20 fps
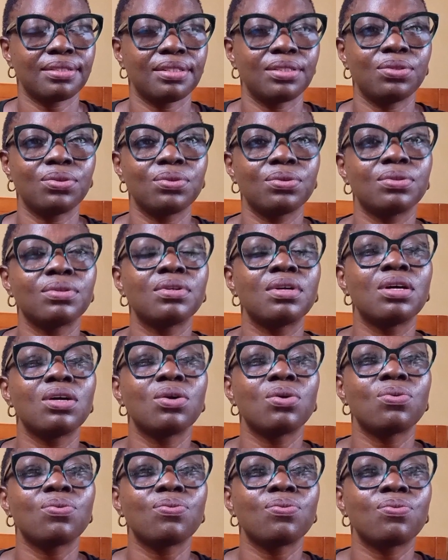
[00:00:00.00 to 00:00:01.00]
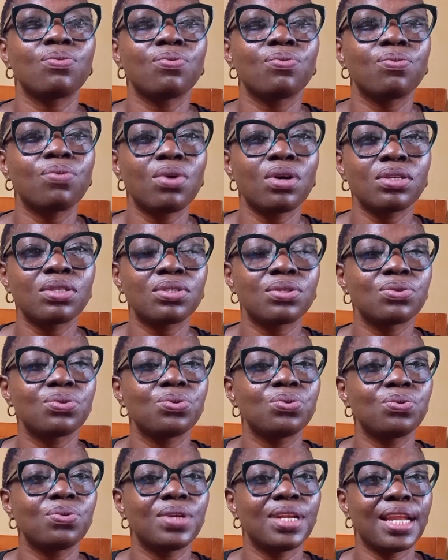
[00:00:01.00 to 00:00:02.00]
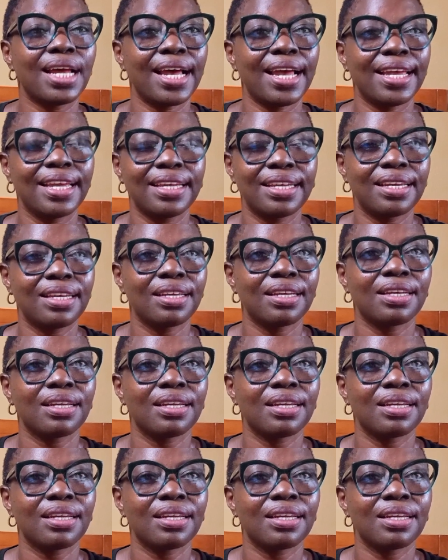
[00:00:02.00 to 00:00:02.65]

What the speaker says: what you like,